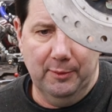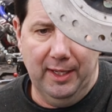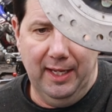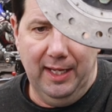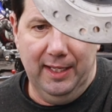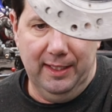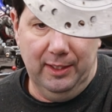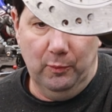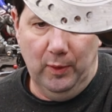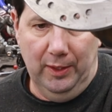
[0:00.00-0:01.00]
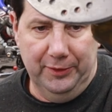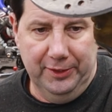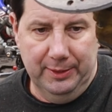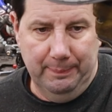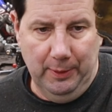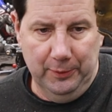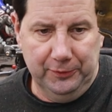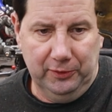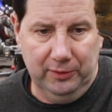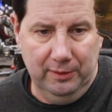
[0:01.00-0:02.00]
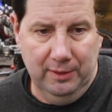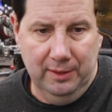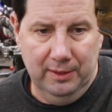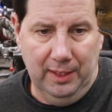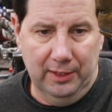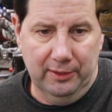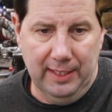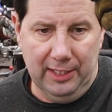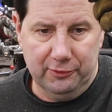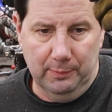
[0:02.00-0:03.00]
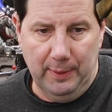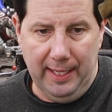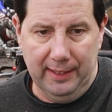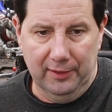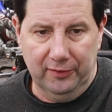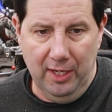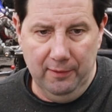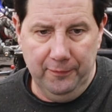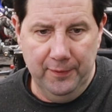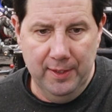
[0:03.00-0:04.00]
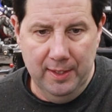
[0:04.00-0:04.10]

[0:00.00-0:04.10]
went ahead and welded the bolts into the actual bracket itself,